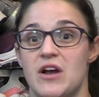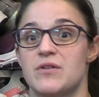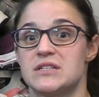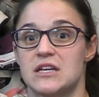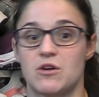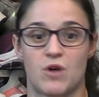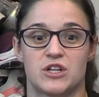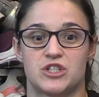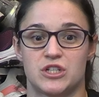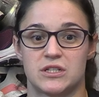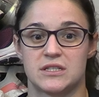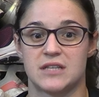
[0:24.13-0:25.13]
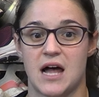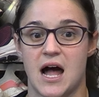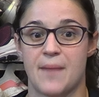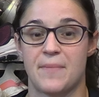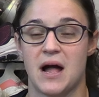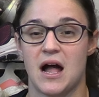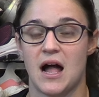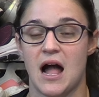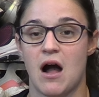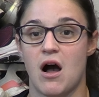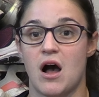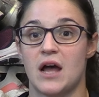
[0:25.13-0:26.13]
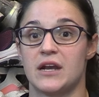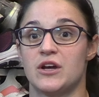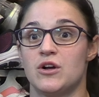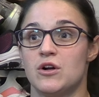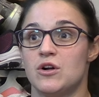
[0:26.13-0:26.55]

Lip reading: I always get questions on